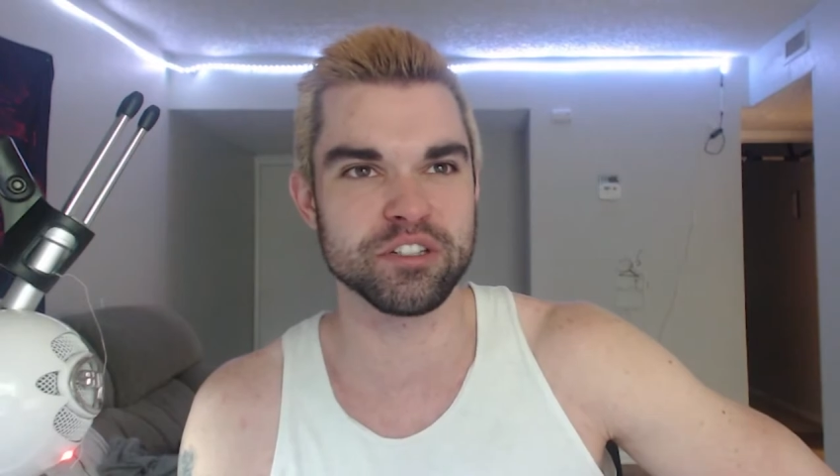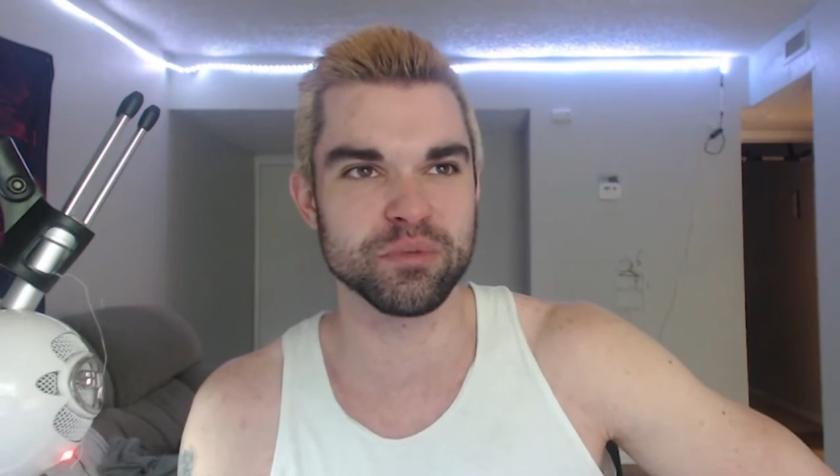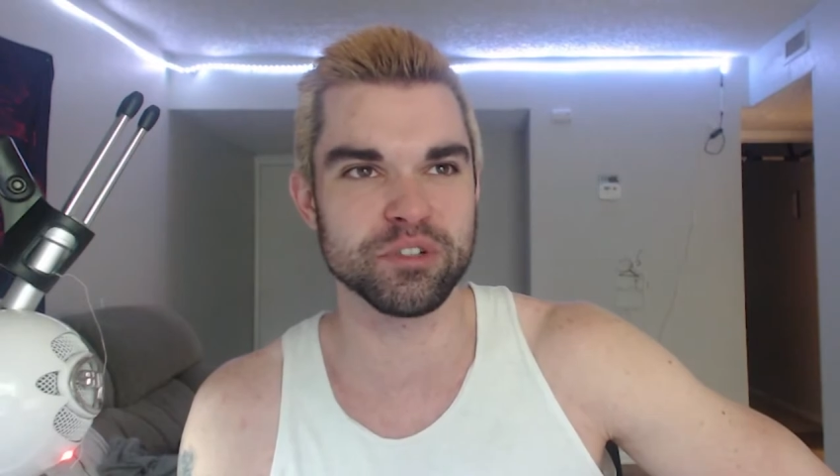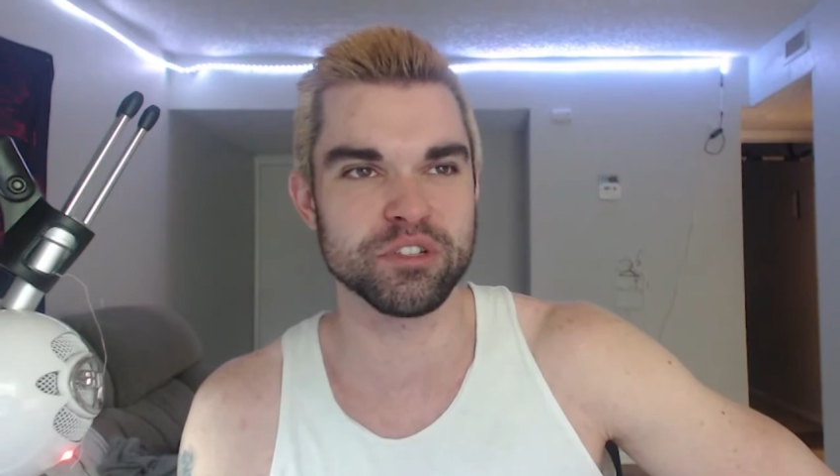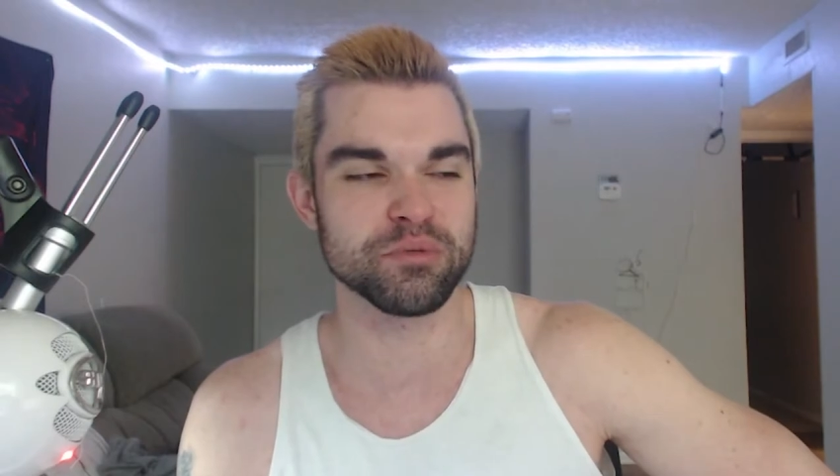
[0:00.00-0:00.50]

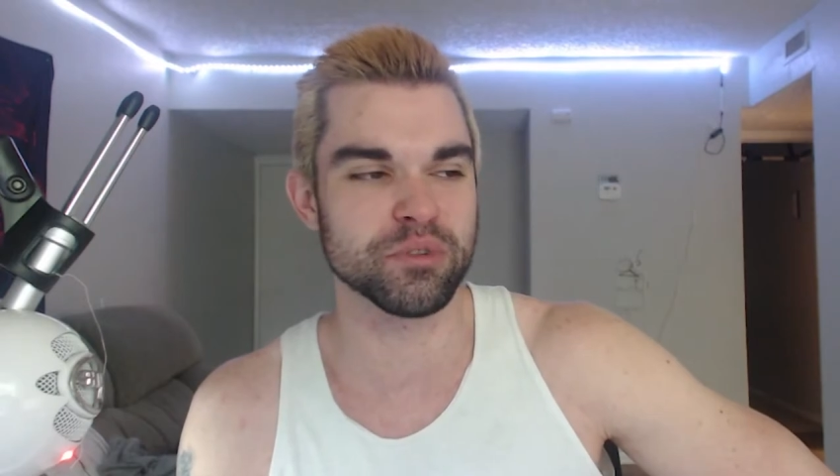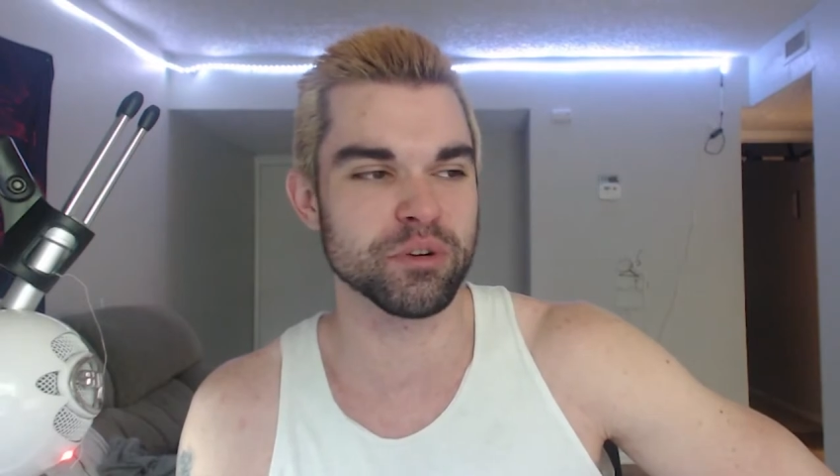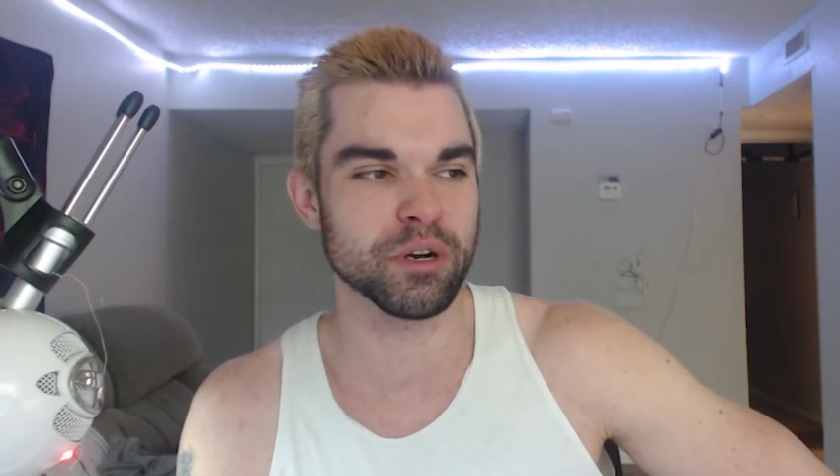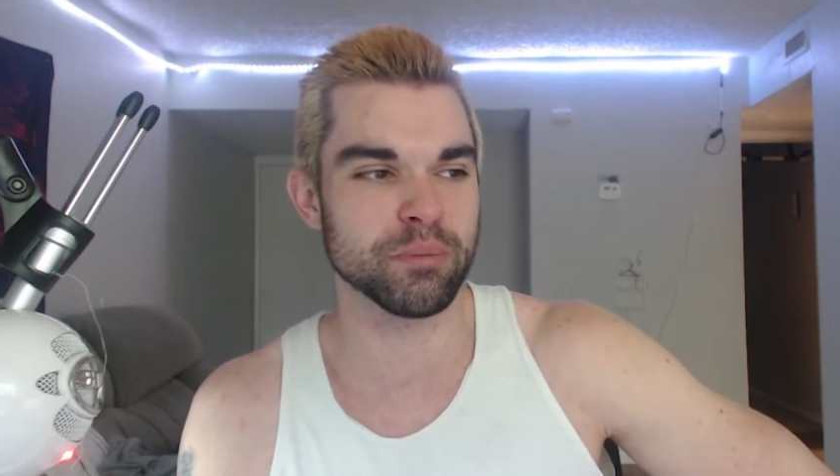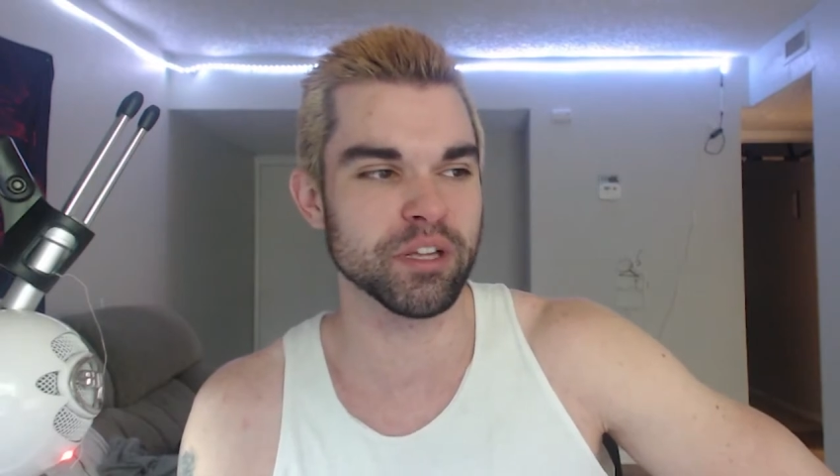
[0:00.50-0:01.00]
where you wouldn't
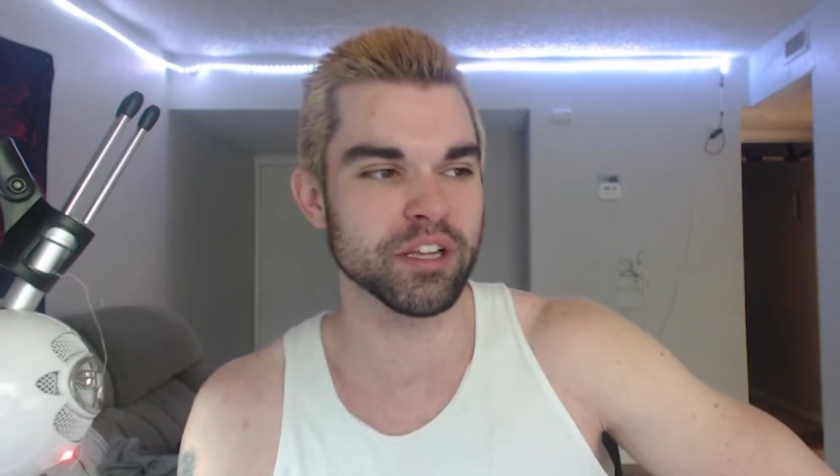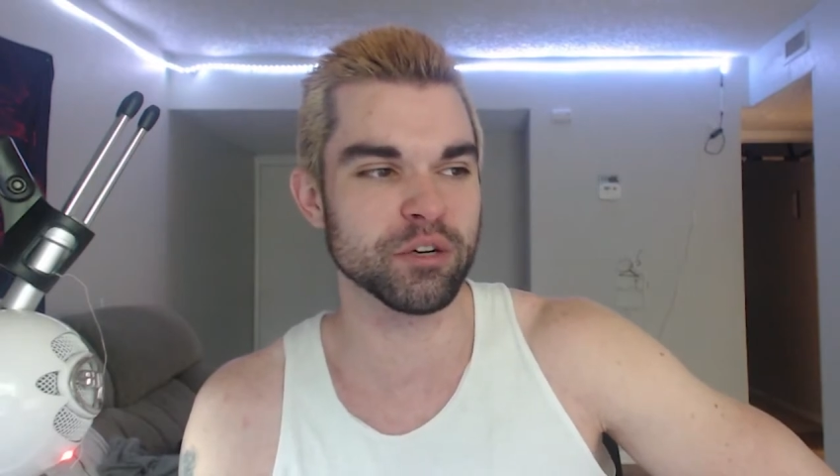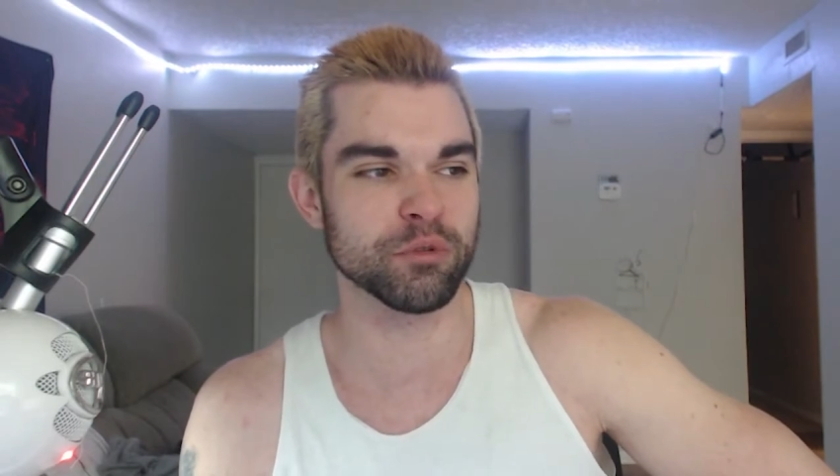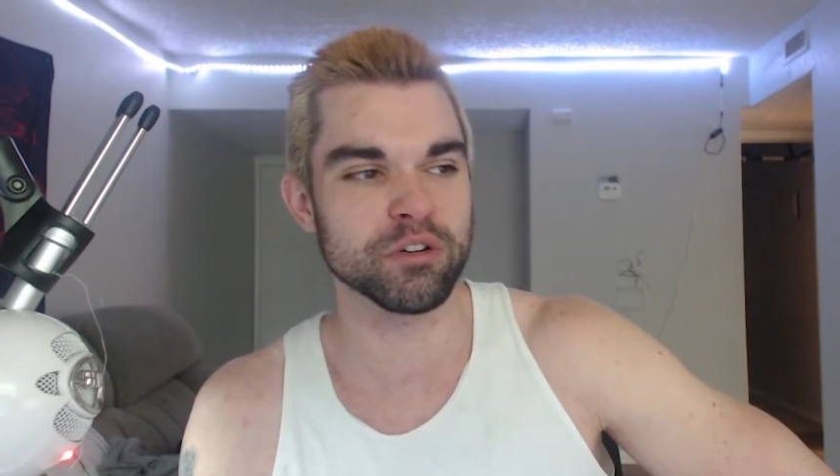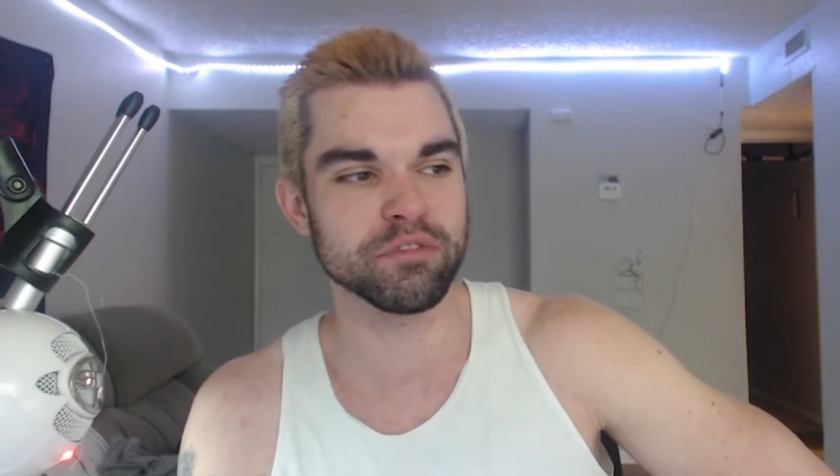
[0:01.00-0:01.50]
want to play like
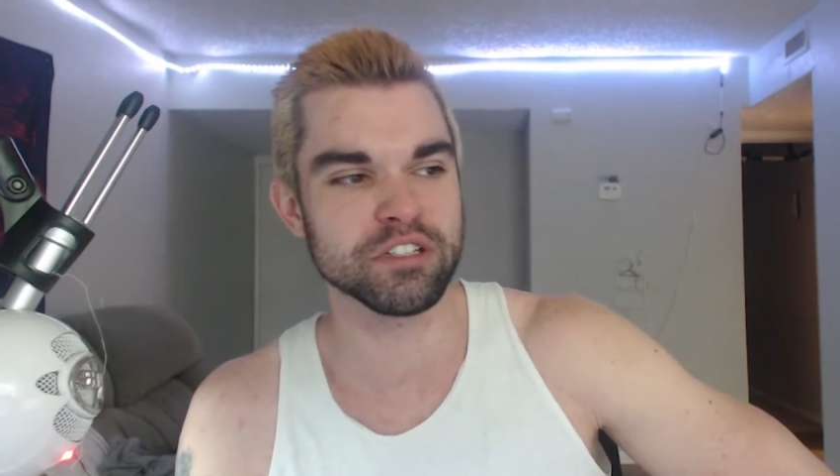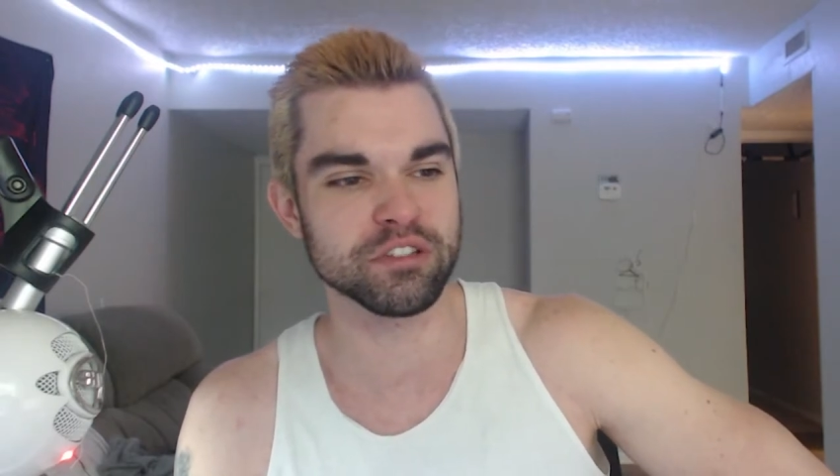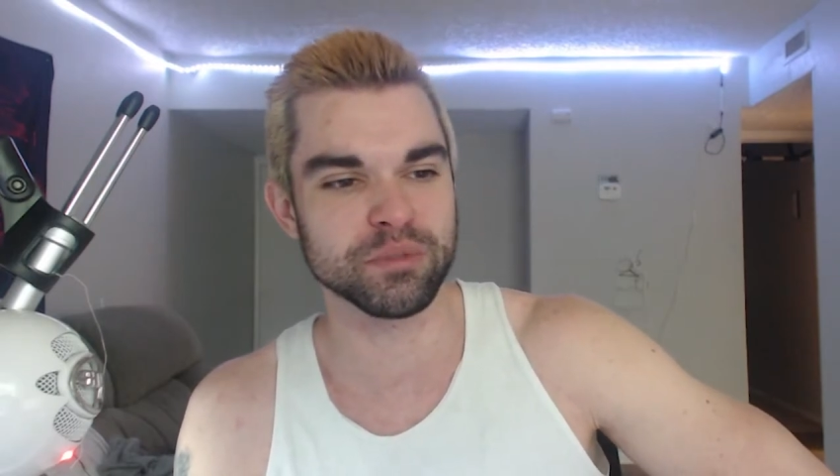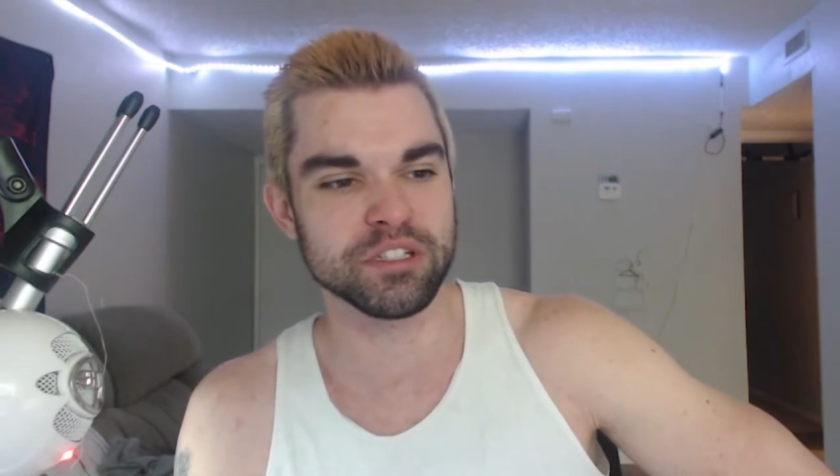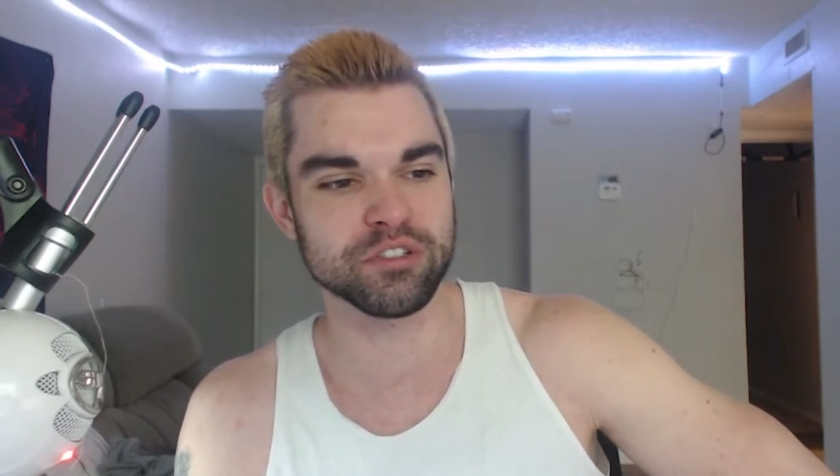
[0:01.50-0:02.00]
one of these
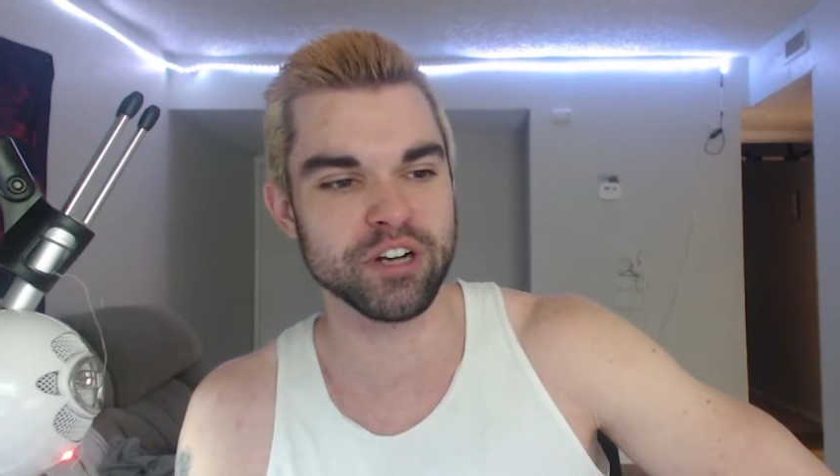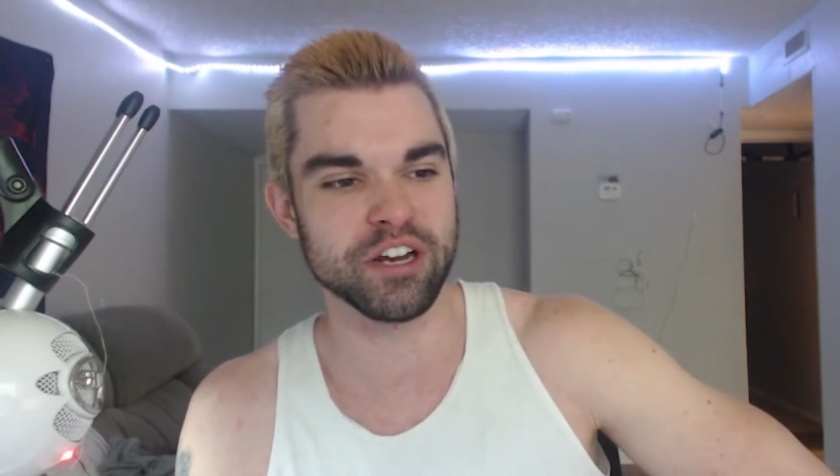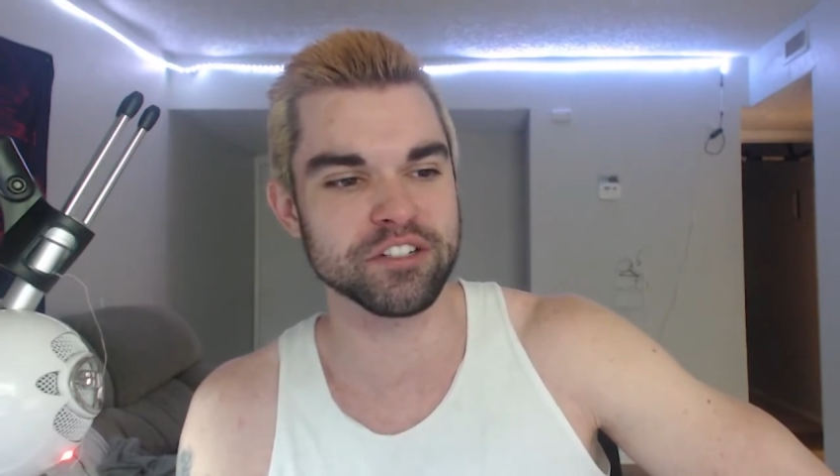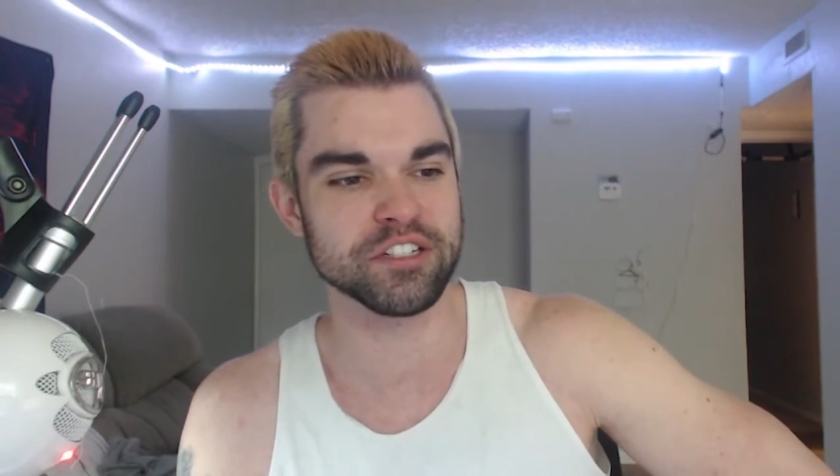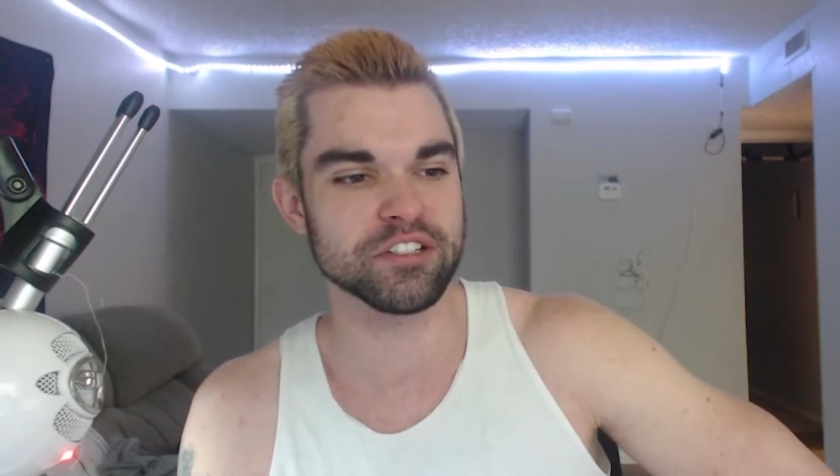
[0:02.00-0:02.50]
three strategies.